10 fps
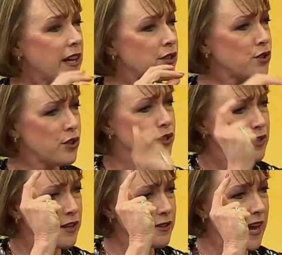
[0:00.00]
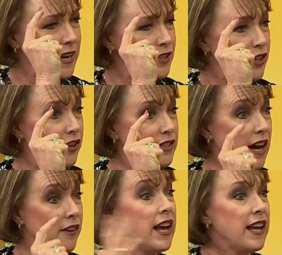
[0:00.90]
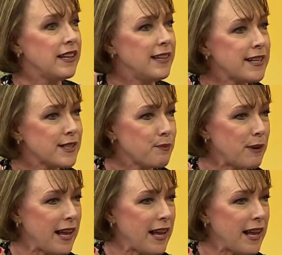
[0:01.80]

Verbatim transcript: As soon as those lights go down, let's